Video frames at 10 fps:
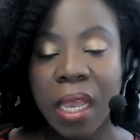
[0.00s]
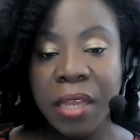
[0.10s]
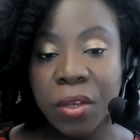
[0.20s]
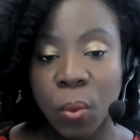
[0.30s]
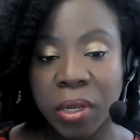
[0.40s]
and
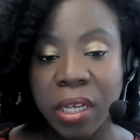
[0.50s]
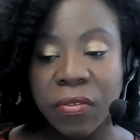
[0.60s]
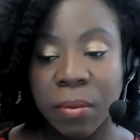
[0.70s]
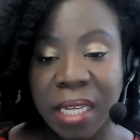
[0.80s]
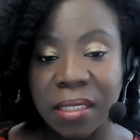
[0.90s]
you're working
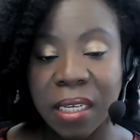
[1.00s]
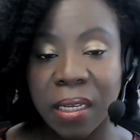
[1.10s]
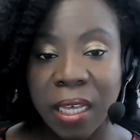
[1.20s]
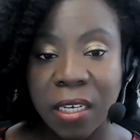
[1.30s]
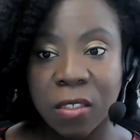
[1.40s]
from that
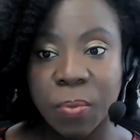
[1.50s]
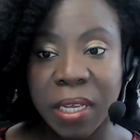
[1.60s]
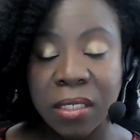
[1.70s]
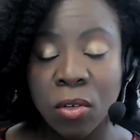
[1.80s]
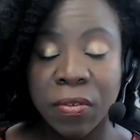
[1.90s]
dedicated
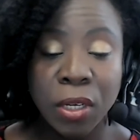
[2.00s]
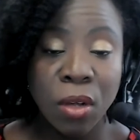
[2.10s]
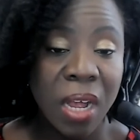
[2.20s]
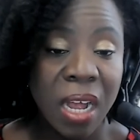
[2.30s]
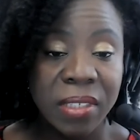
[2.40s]
space, or if you
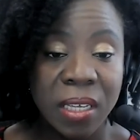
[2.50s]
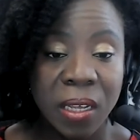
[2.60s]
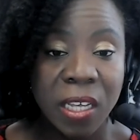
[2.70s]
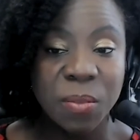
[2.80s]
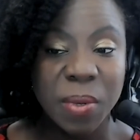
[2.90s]
don't have a
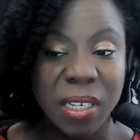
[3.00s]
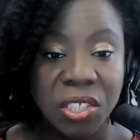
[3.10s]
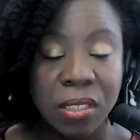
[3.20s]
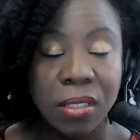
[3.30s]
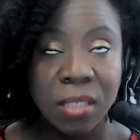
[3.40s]
dedicated space
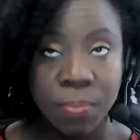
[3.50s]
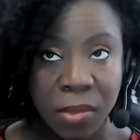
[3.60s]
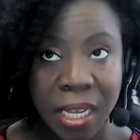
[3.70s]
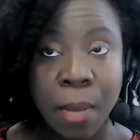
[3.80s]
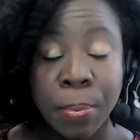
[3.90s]

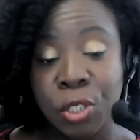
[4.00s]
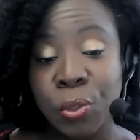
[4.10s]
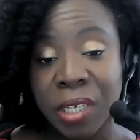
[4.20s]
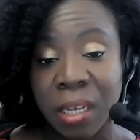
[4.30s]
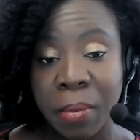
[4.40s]
yet, but you
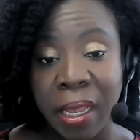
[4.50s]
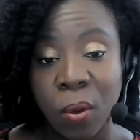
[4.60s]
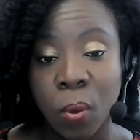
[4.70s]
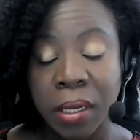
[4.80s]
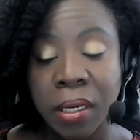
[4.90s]
can make
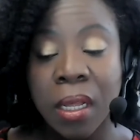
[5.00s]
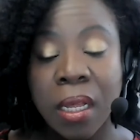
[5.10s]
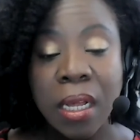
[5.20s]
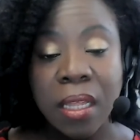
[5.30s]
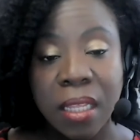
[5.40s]
one,
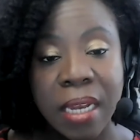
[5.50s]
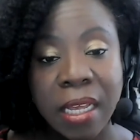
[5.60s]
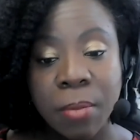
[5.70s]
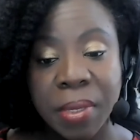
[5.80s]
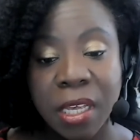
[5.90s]
then that
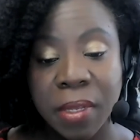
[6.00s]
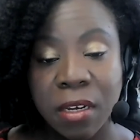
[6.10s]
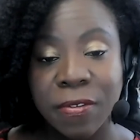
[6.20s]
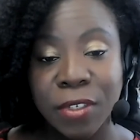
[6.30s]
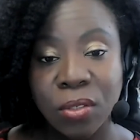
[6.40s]
can be a
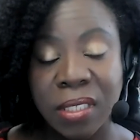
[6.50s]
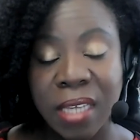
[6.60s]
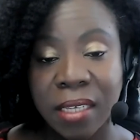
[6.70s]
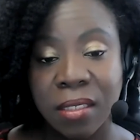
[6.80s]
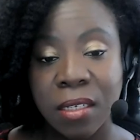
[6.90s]
beneficial
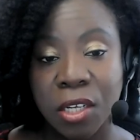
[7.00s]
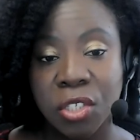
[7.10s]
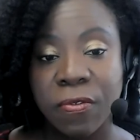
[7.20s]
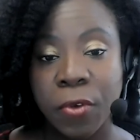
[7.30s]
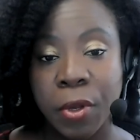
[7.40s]
tax
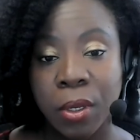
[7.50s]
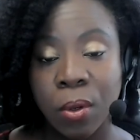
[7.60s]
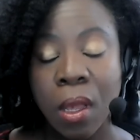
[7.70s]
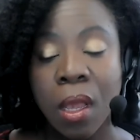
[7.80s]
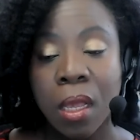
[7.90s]
deduction for you
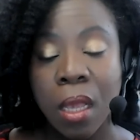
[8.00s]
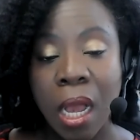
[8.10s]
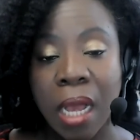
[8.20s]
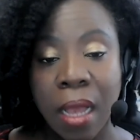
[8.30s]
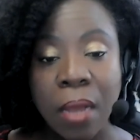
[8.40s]

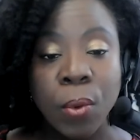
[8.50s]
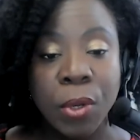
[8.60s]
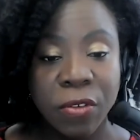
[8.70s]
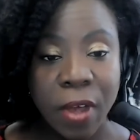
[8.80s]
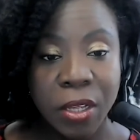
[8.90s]
when
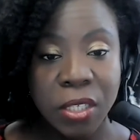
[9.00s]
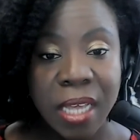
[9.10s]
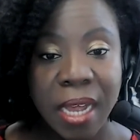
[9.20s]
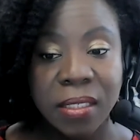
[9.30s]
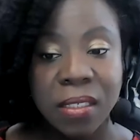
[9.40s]
you file your
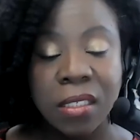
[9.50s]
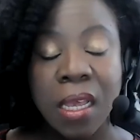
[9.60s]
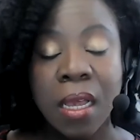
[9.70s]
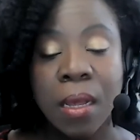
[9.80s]
taxes.